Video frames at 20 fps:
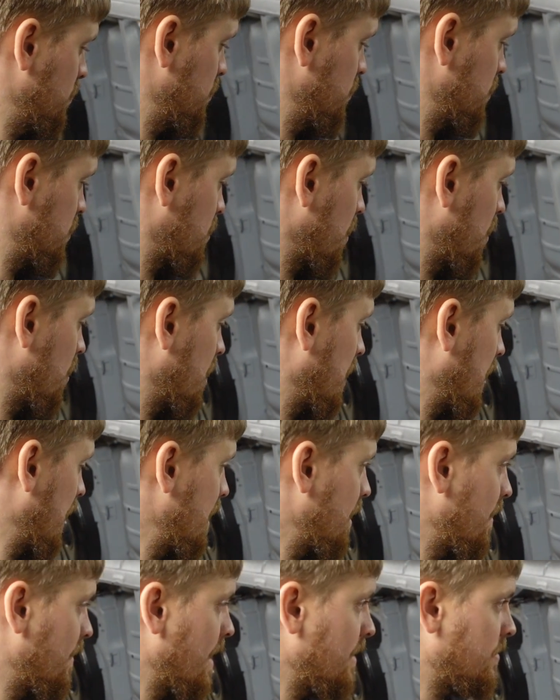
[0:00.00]
start
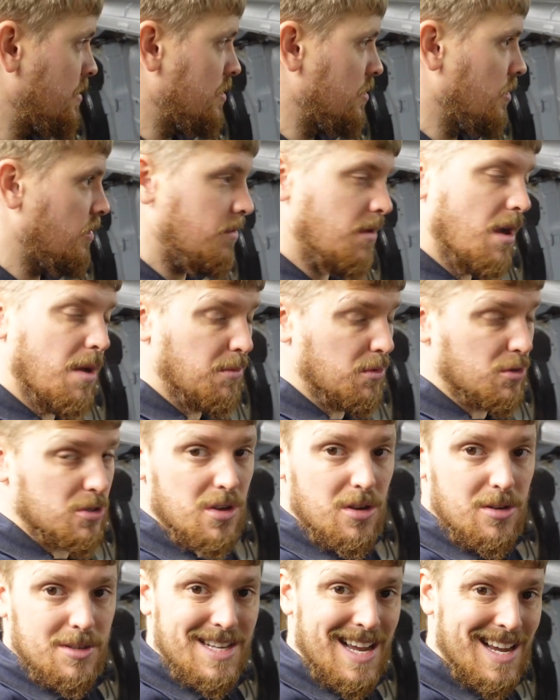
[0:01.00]
cleaning the edges up, and we'll
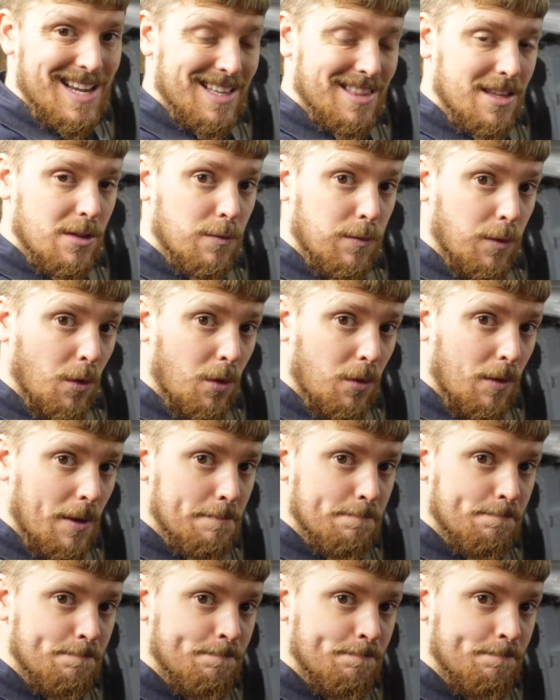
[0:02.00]
start tacking this floor in.